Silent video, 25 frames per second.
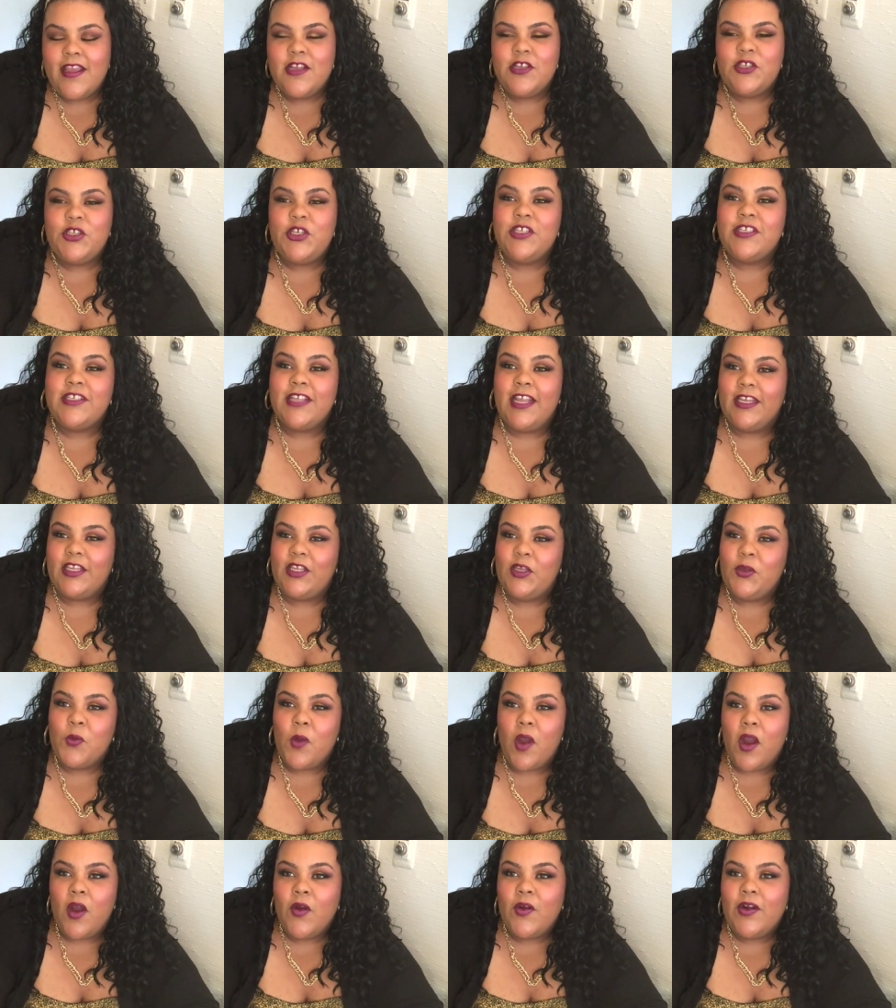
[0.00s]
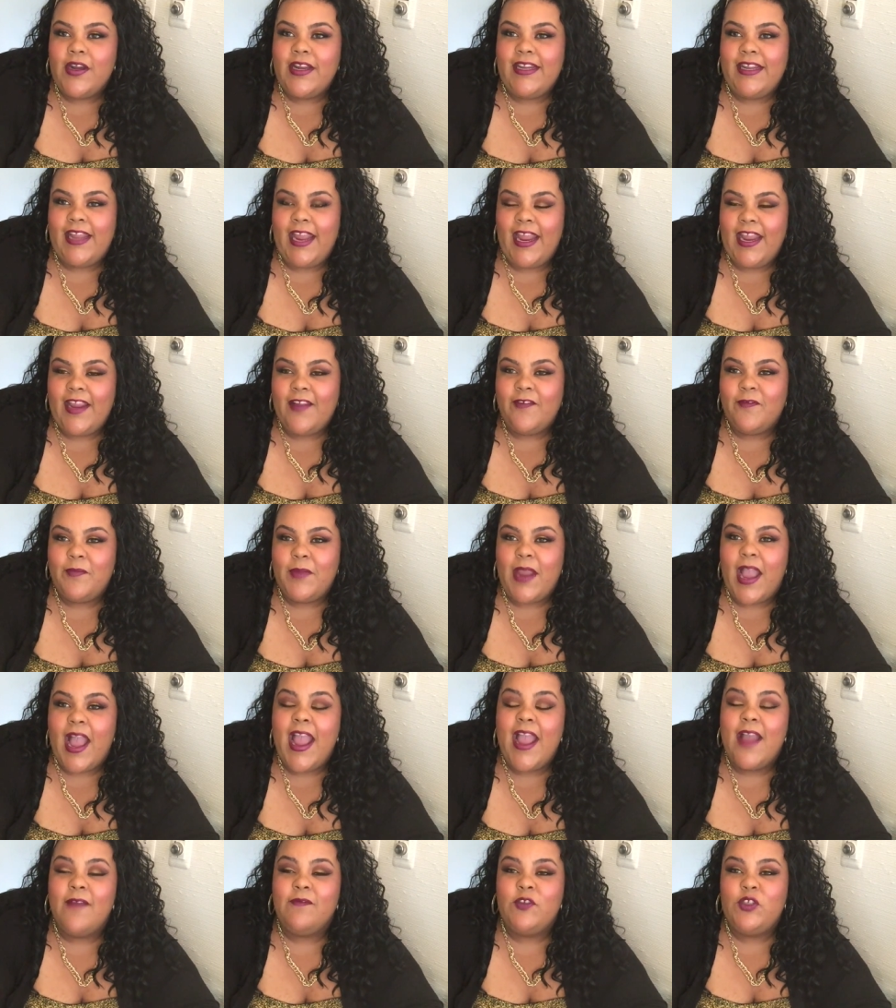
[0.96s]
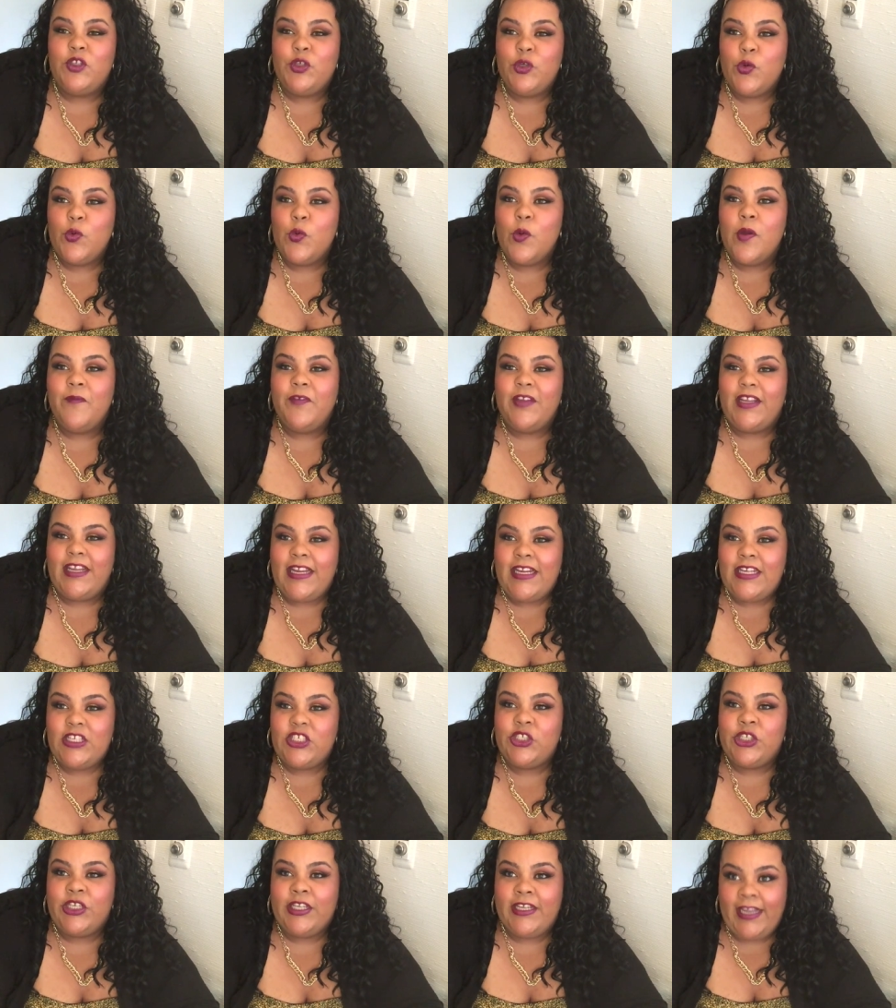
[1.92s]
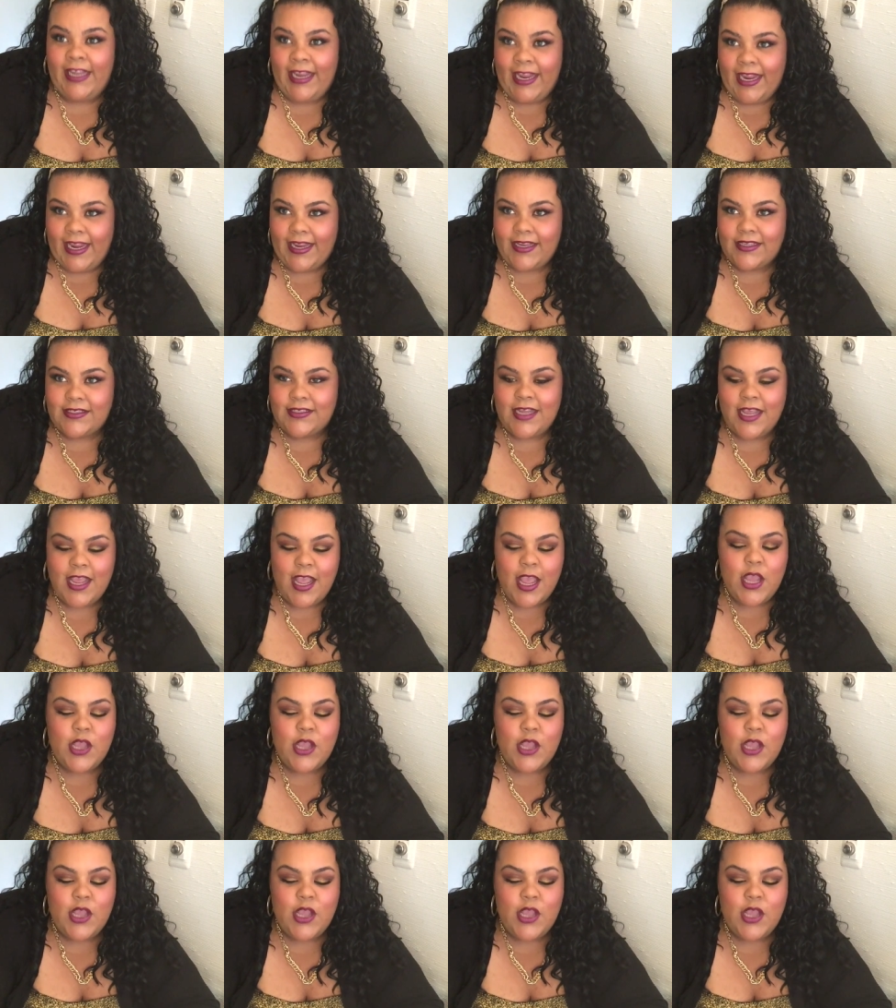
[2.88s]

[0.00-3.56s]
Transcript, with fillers: She's like, you already gave me, I have two of each kit.